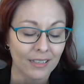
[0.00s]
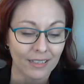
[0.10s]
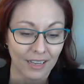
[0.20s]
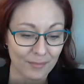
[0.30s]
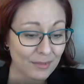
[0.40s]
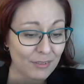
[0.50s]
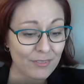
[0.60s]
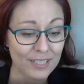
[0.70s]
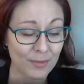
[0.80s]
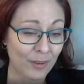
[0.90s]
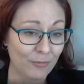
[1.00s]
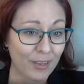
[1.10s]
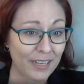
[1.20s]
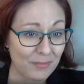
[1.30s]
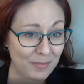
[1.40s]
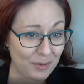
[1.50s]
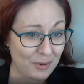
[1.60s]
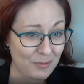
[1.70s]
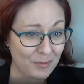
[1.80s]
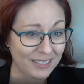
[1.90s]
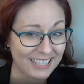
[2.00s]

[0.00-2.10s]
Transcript: some of it is about finding people who are willing